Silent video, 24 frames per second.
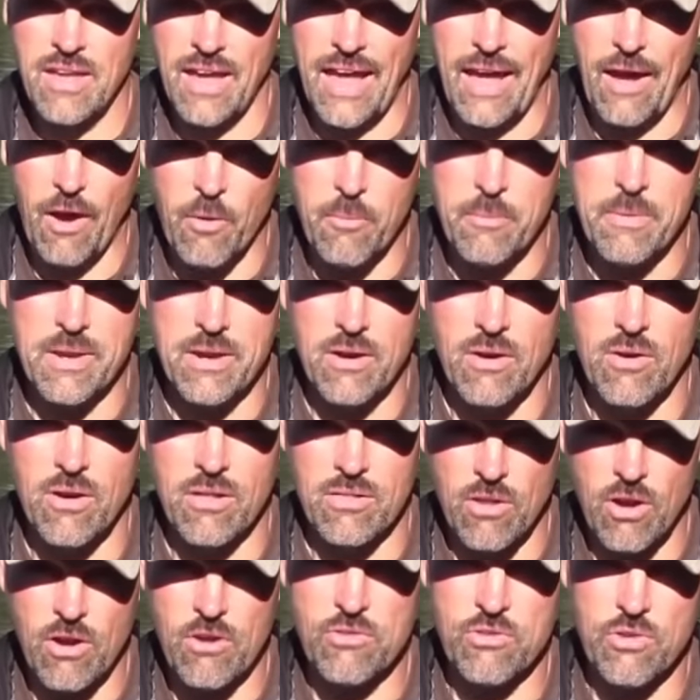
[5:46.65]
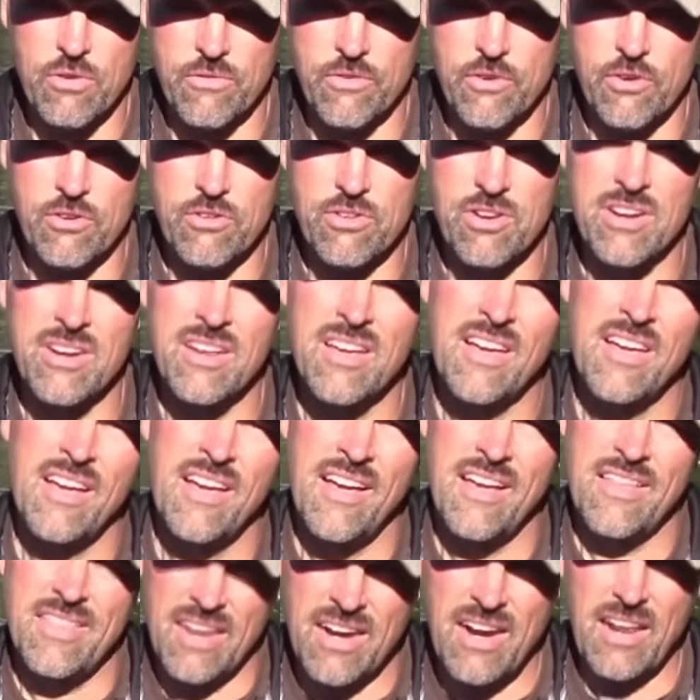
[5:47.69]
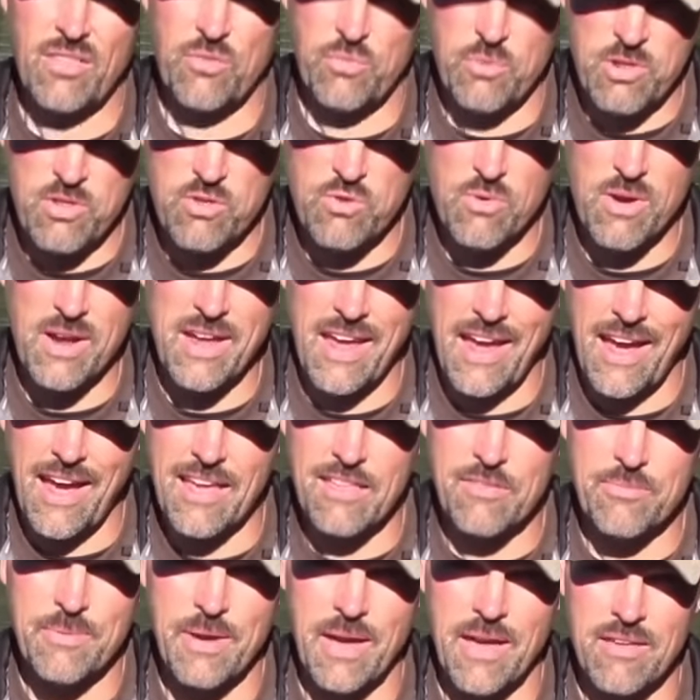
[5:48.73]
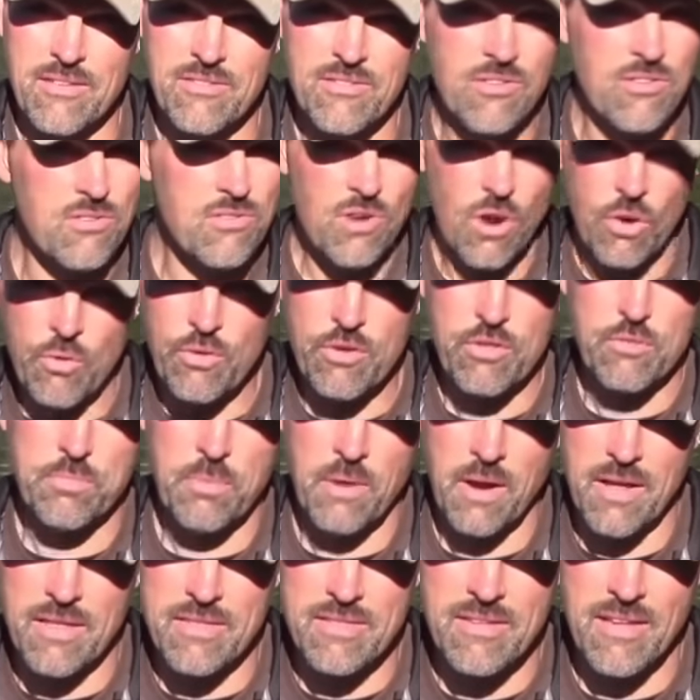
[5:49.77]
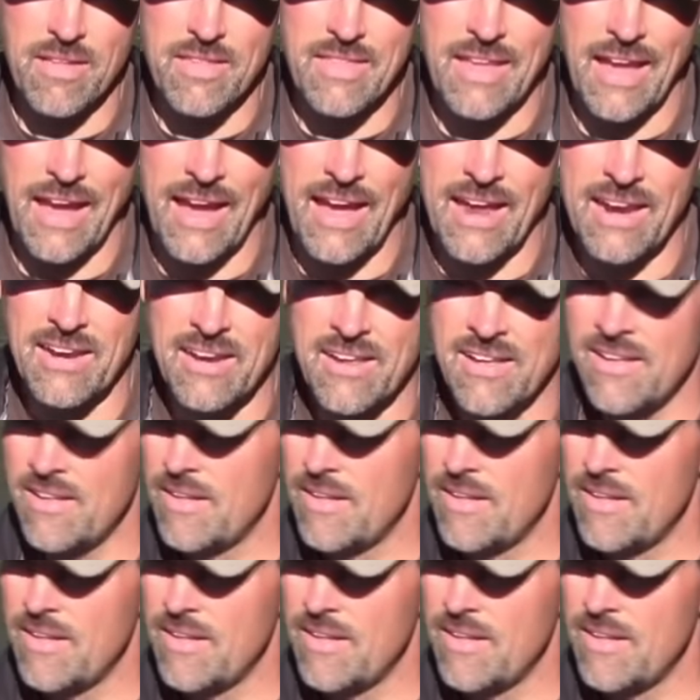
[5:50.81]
the Minnow, a larger version. Then I switched to a Castmaster, no response on that.